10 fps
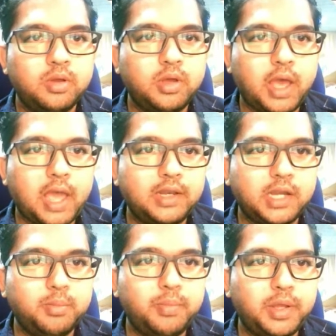add
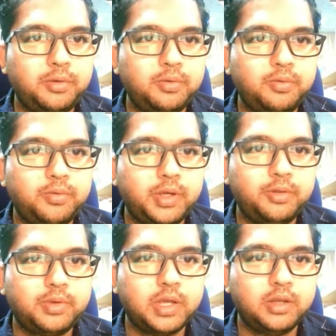atom menu, where you
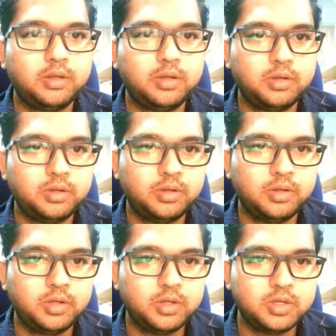can
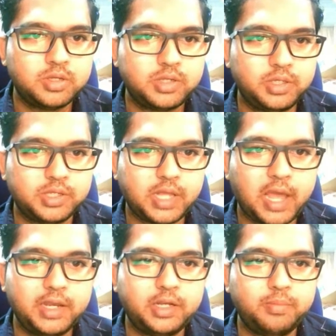see this
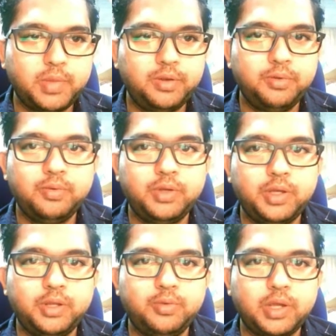add atom menu. Here
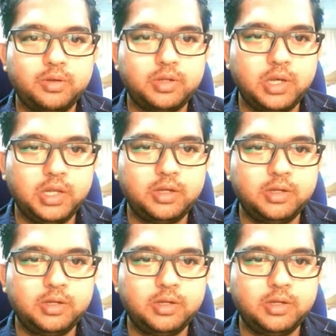you can click,